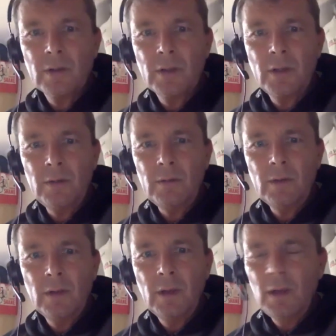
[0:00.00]

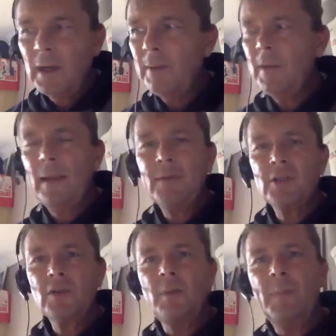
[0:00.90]
I'm
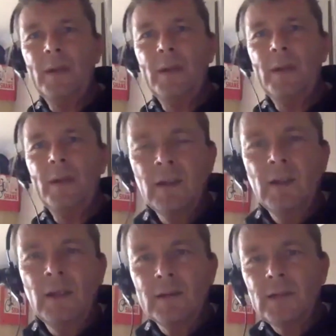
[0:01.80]
stopping and
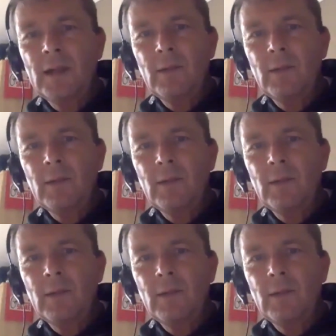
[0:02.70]
I say,